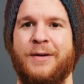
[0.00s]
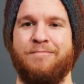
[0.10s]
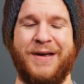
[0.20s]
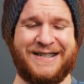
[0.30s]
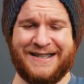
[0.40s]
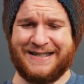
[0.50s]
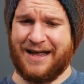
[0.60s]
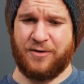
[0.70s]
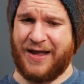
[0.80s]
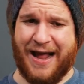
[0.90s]
mixing
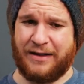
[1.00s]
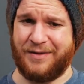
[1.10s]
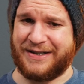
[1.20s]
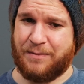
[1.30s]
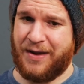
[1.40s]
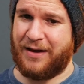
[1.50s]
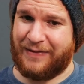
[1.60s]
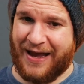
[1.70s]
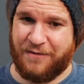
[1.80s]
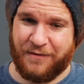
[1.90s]
together the elements that make
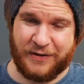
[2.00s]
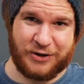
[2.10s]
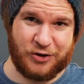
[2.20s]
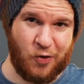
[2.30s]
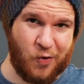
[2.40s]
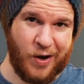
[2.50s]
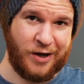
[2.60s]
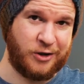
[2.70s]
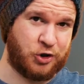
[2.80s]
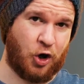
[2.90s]
life so
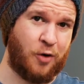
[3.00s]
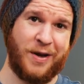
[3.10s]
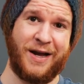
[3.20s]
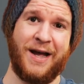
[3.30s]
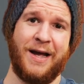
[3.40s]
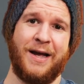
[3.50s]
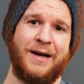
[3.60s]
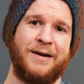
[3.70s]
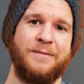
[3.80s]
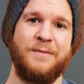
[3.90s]
charming
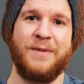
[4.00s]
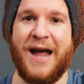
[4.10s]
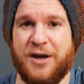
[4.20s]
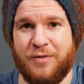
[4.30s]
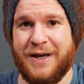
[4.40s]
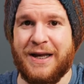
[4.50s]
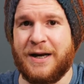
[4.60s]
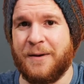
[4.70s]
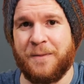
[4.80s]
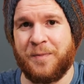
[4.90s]
and unique.